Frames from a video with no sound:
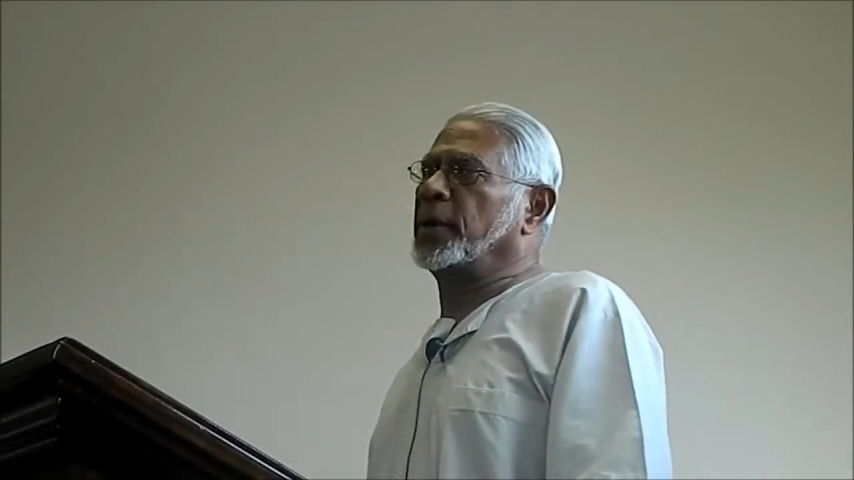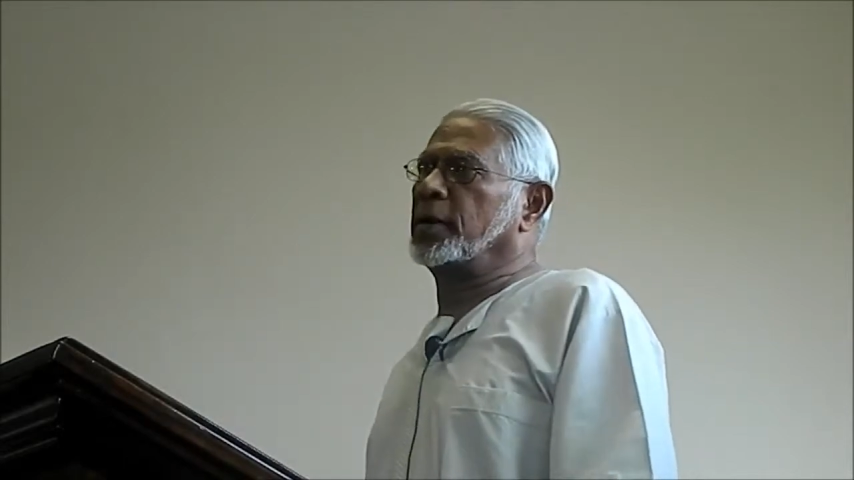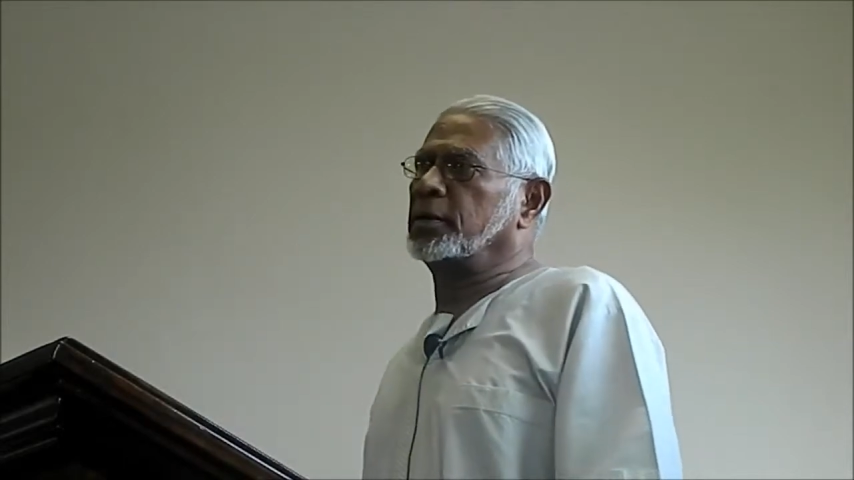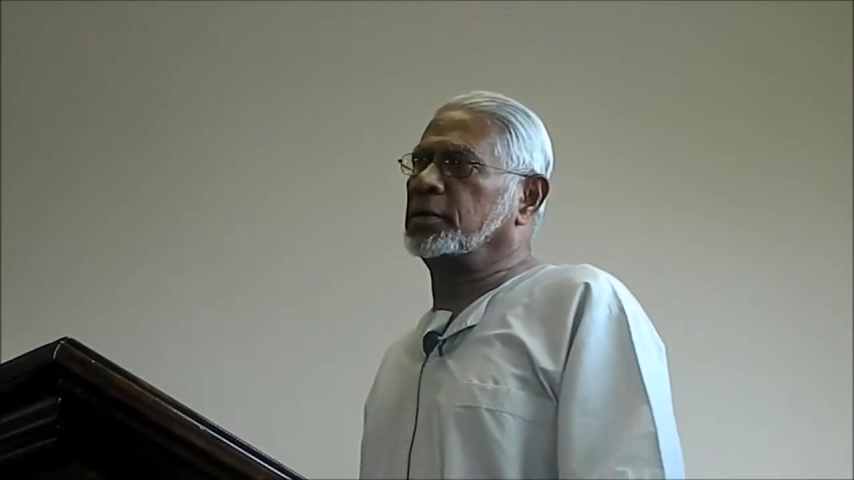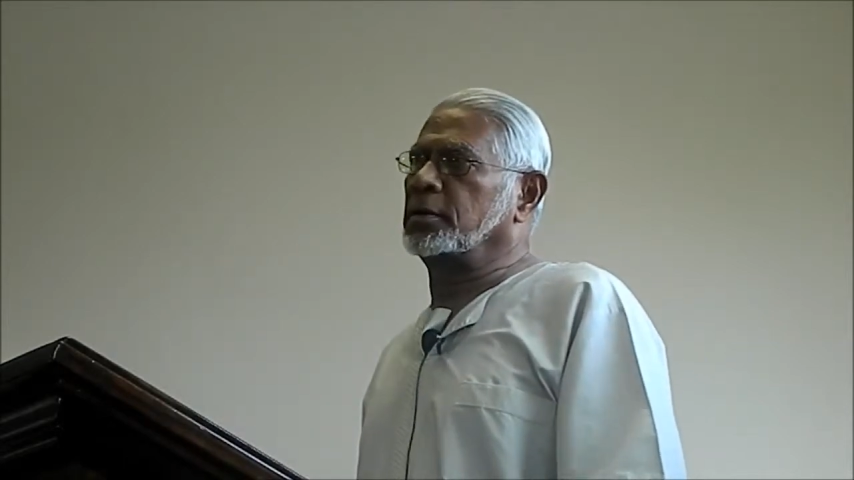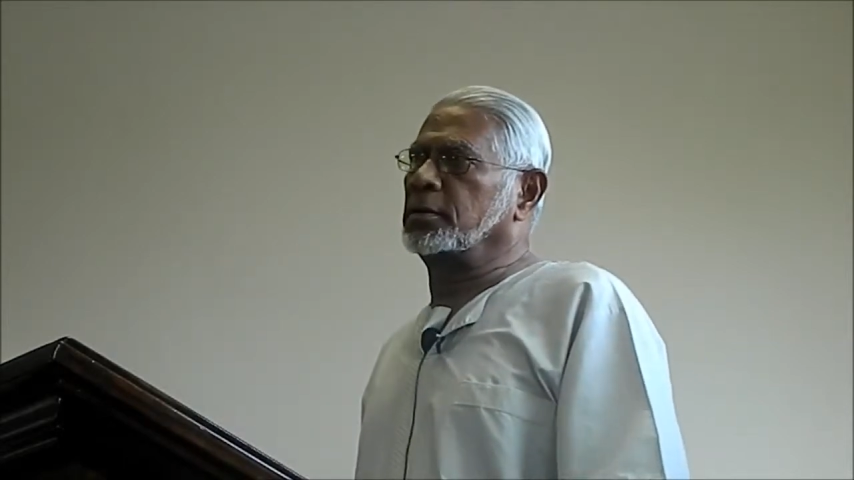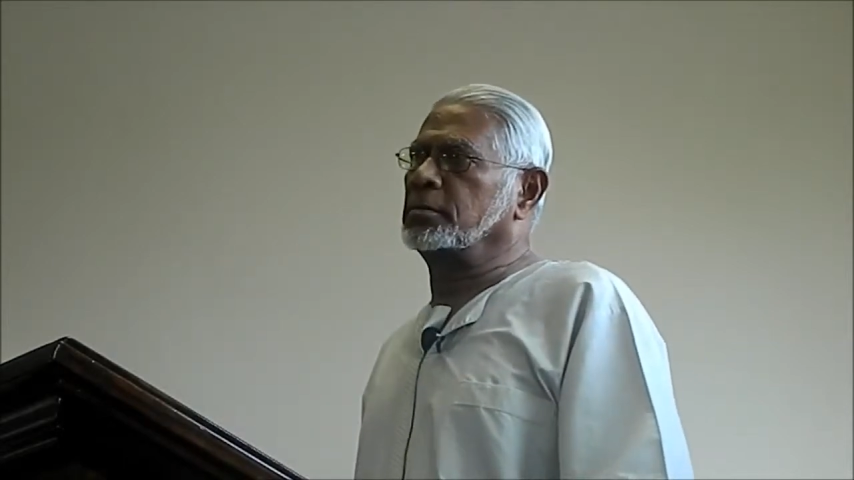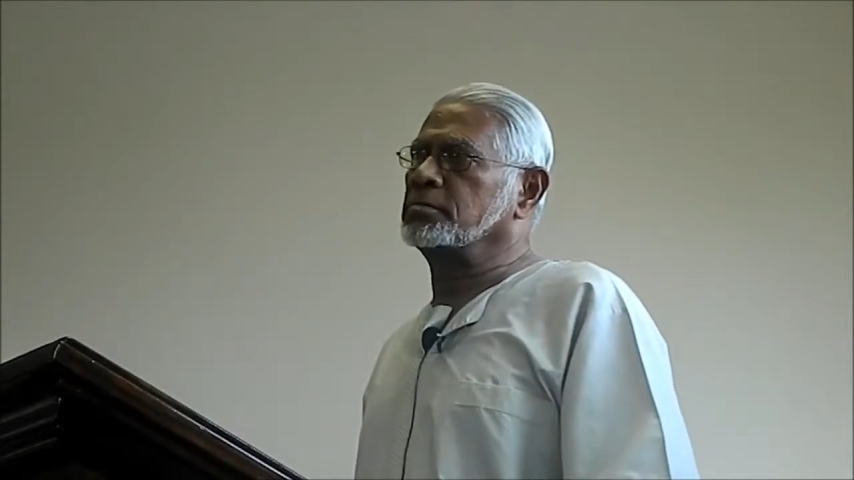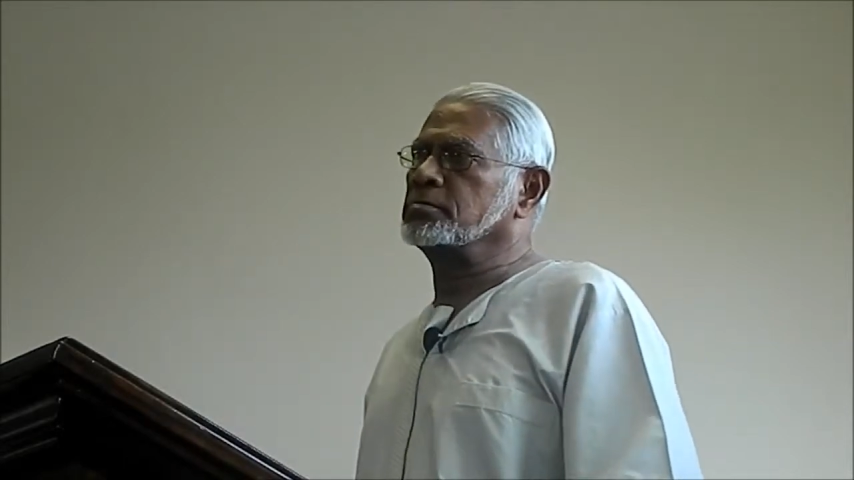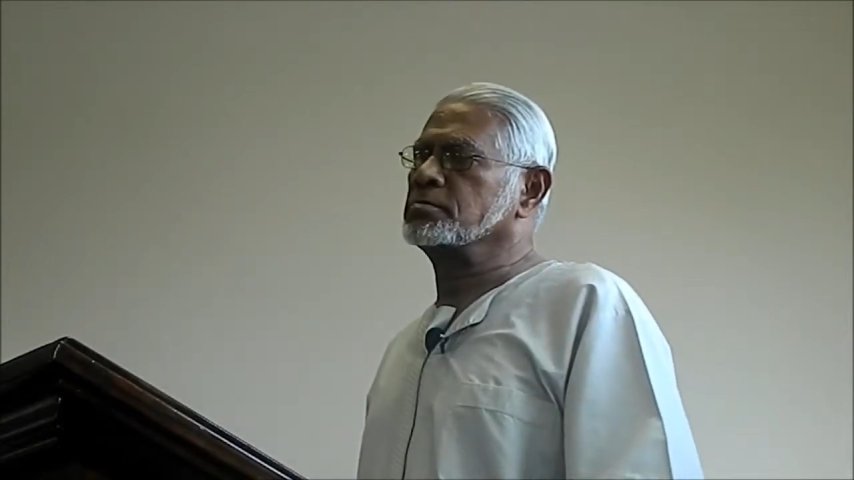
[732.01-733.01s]
penalty.
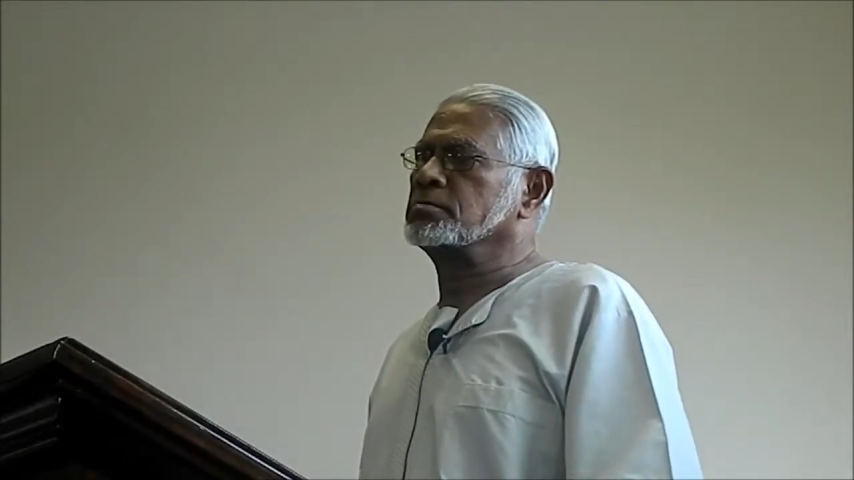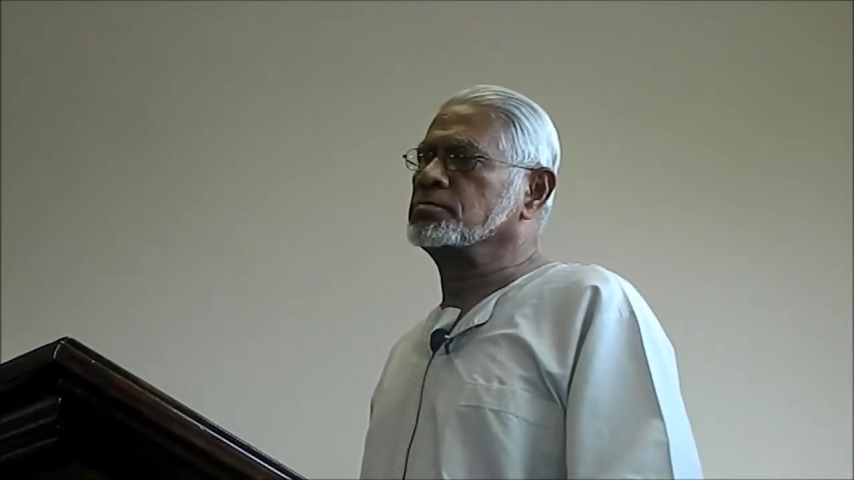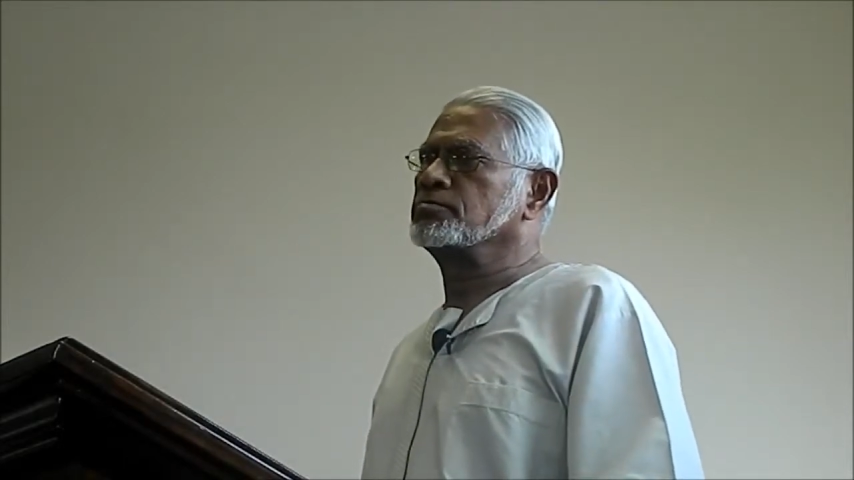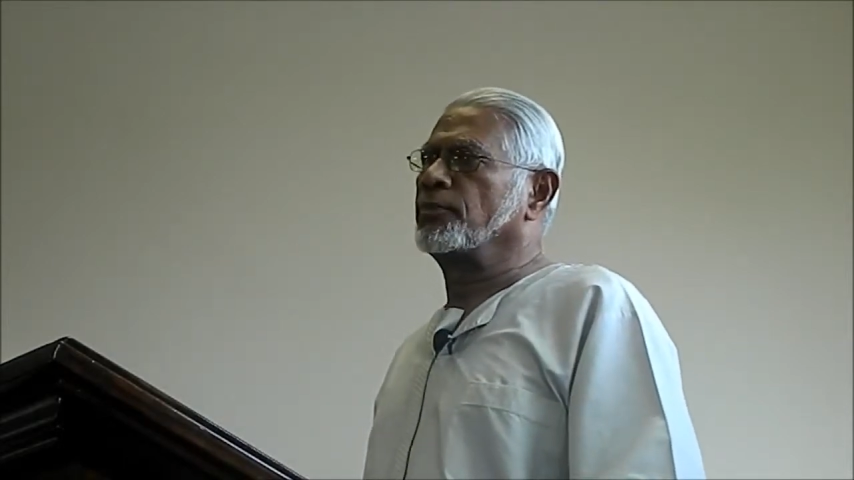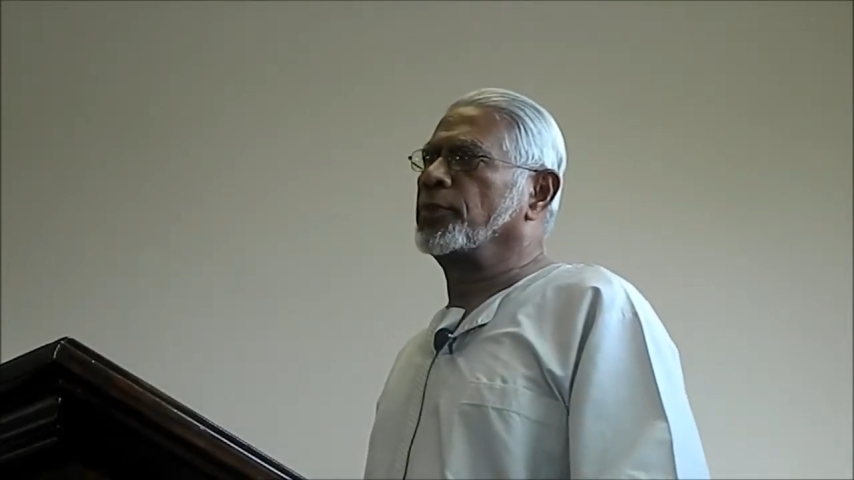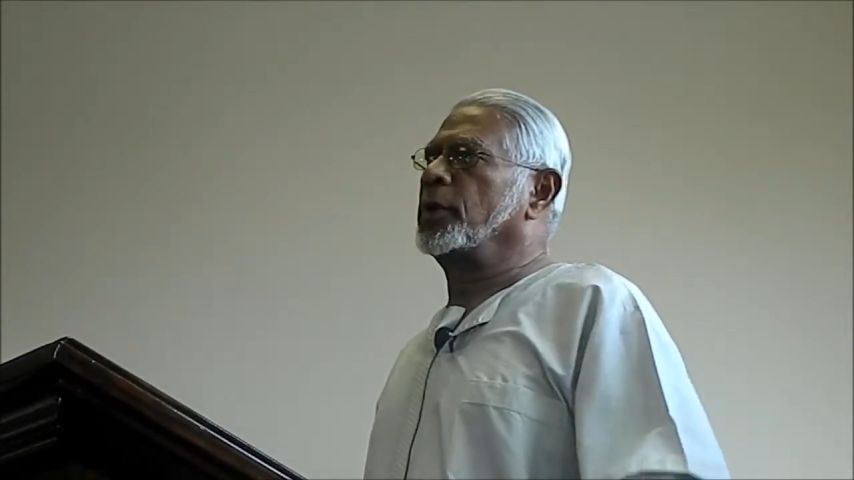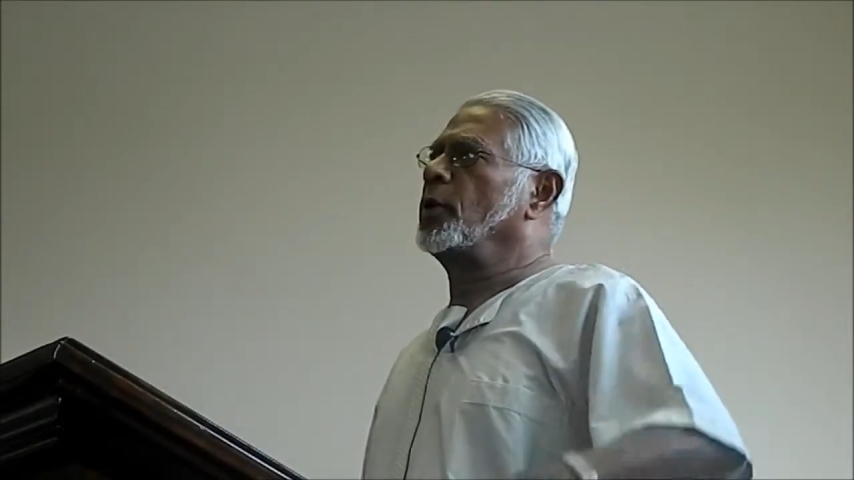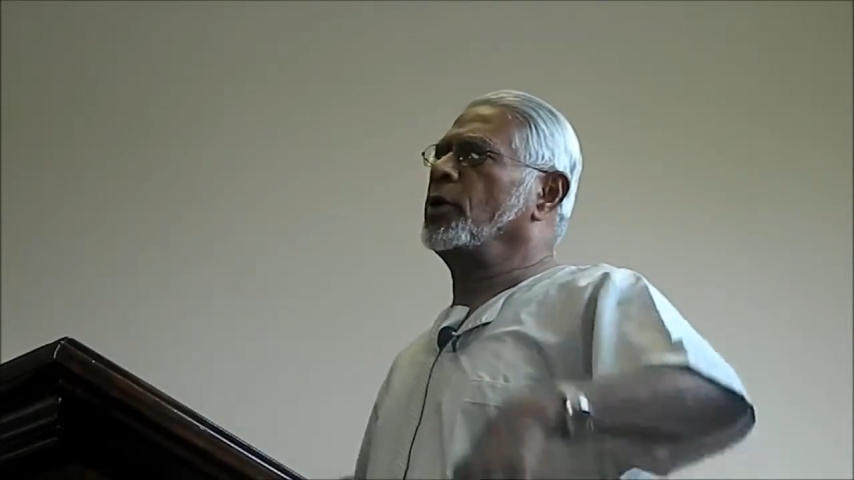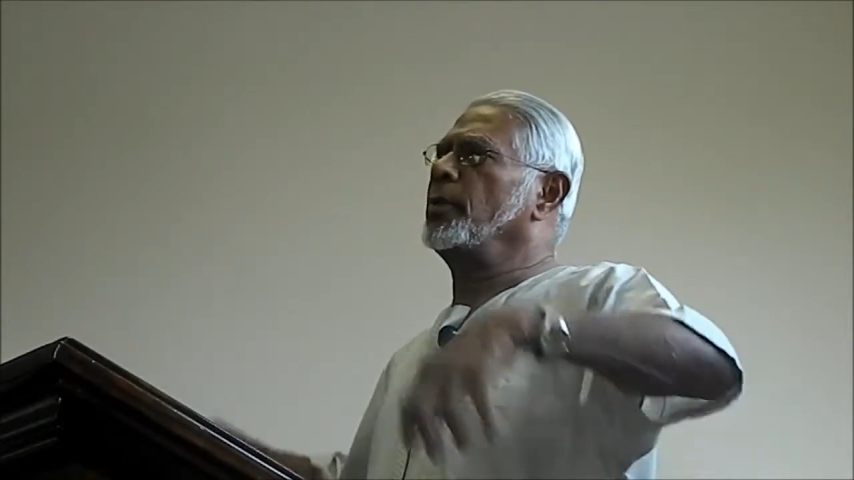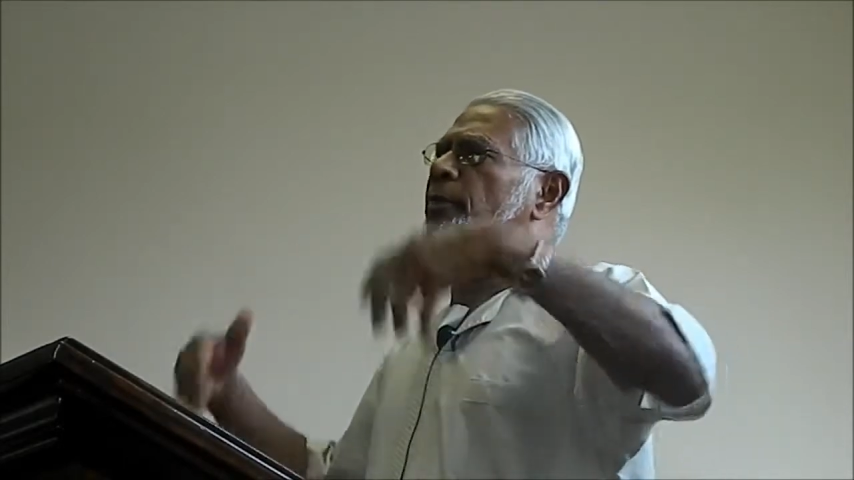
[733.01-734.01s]
They all